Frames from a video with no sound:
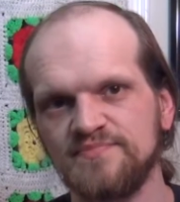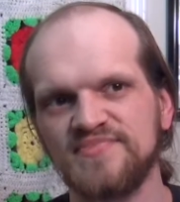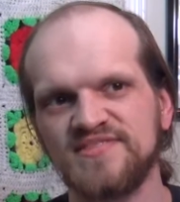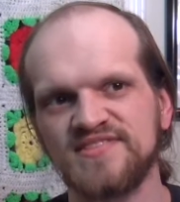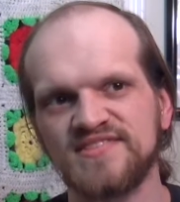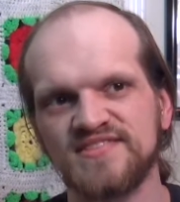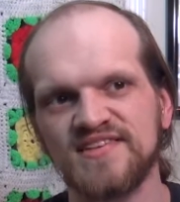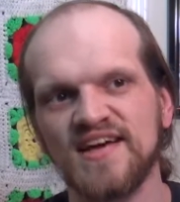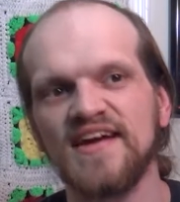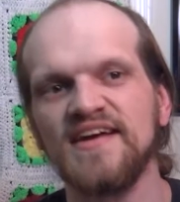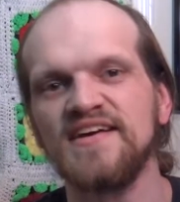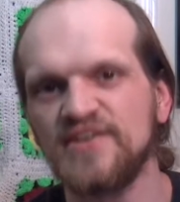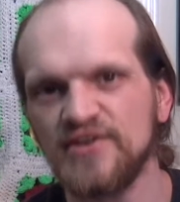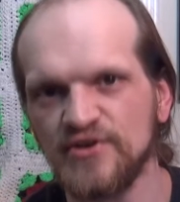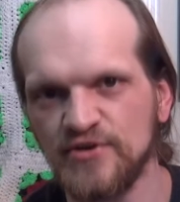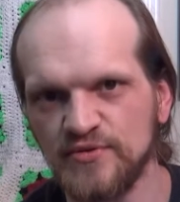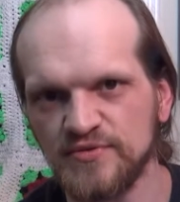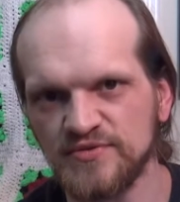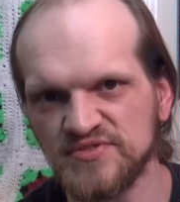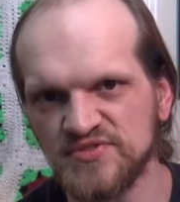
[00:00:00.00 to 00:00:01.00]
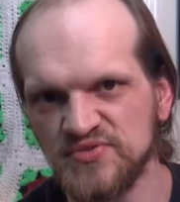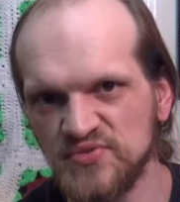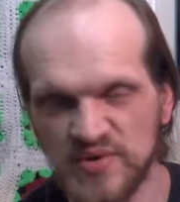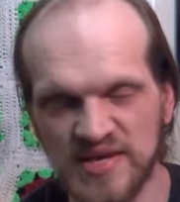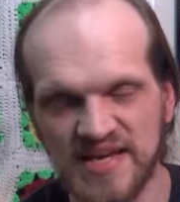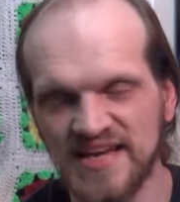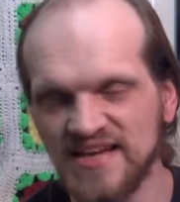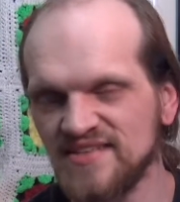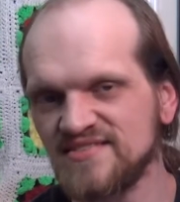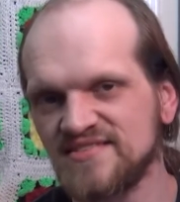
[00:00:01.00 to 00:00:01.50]
psychos who
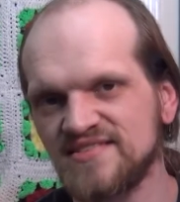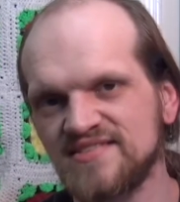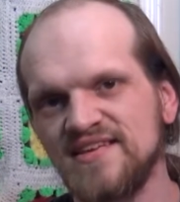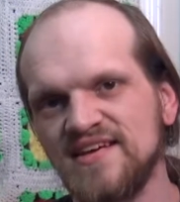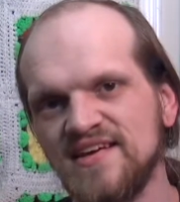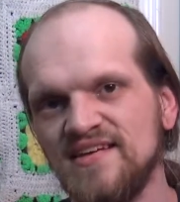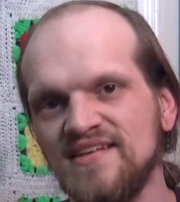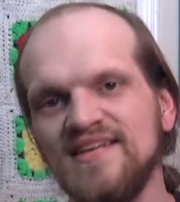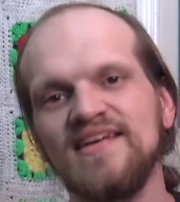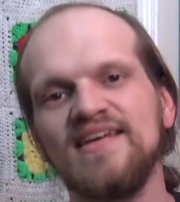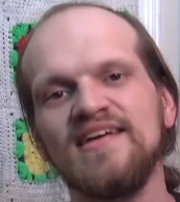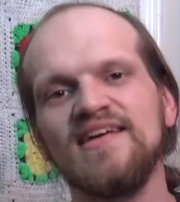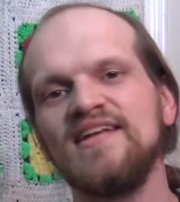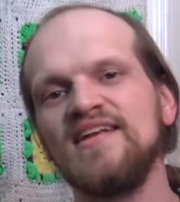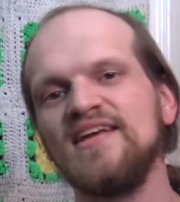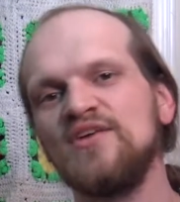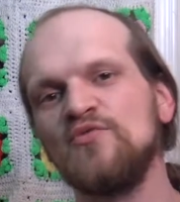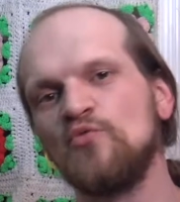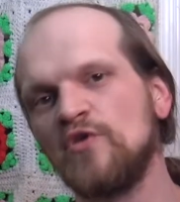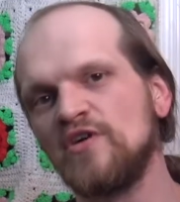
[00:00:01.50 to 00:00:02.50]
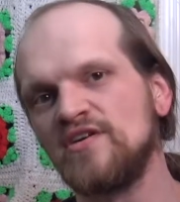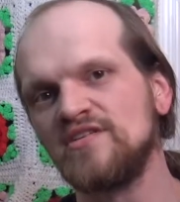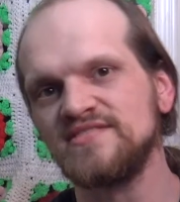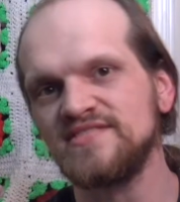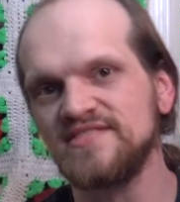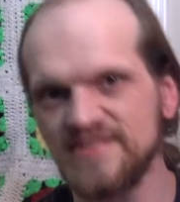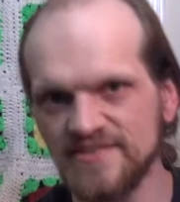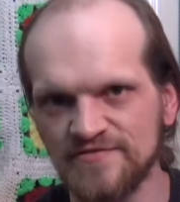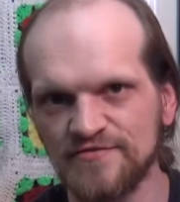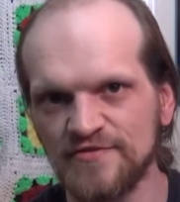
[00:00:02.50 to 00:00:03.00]
can't stand anyone
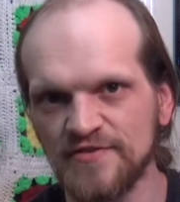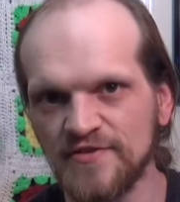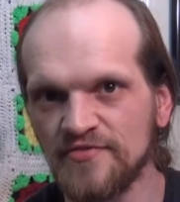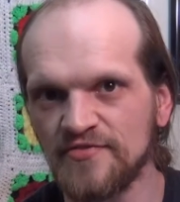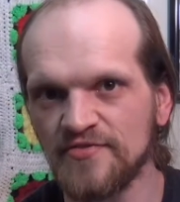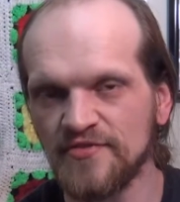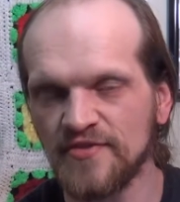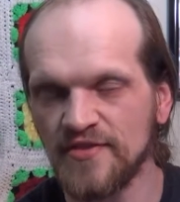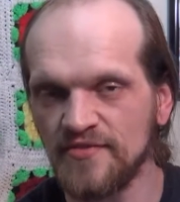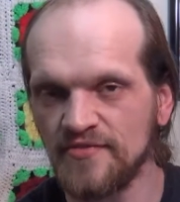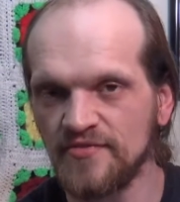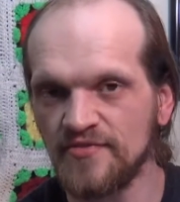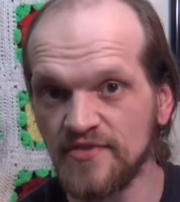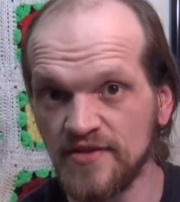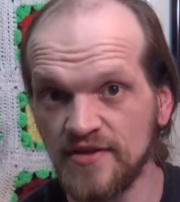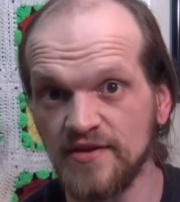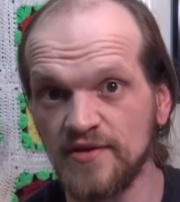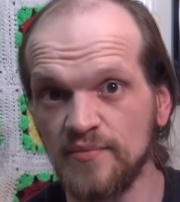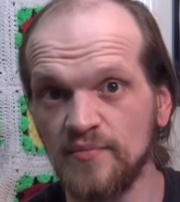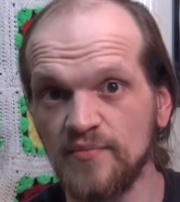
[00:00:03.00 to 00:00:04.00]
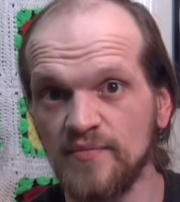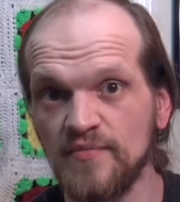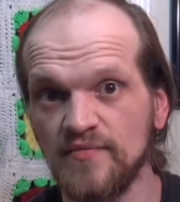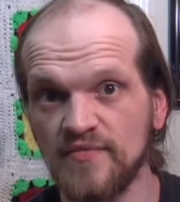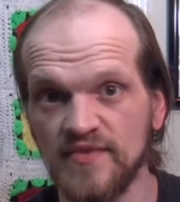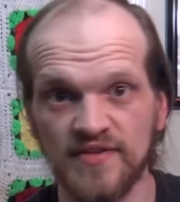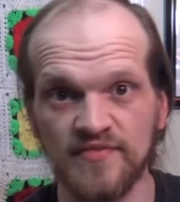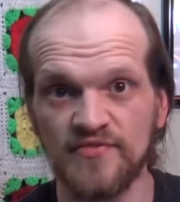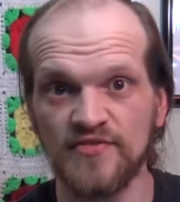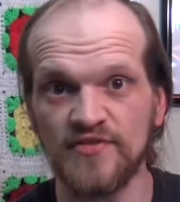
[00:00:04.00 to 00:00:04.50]
different than them
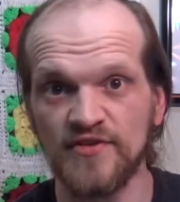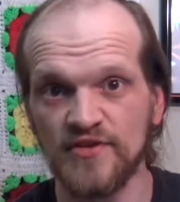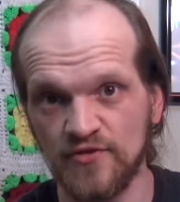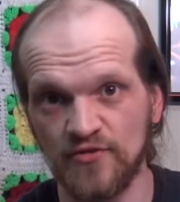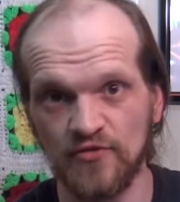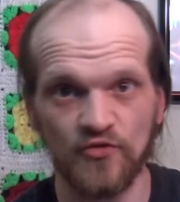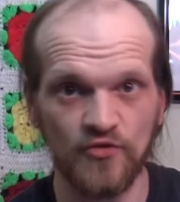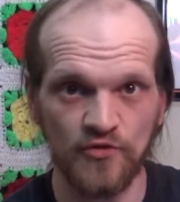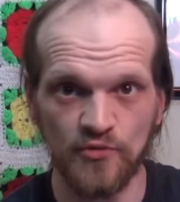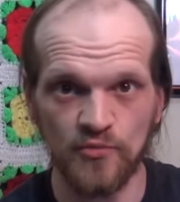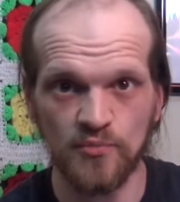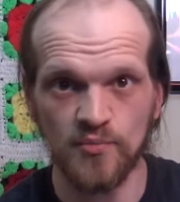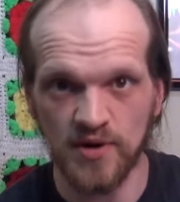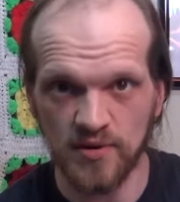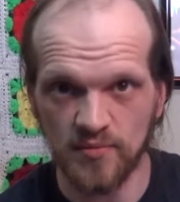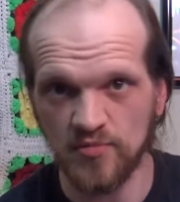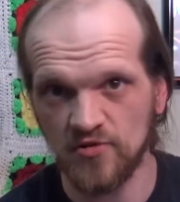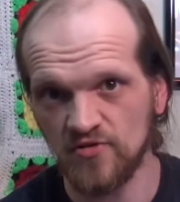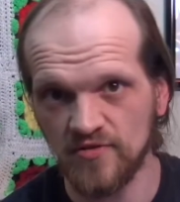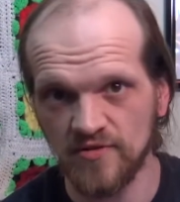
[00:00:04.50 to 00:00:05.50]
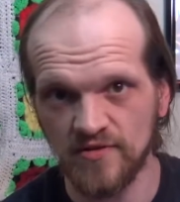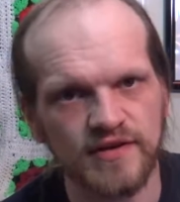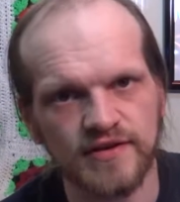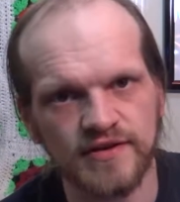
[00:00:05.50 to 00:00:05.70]
in their little bubble.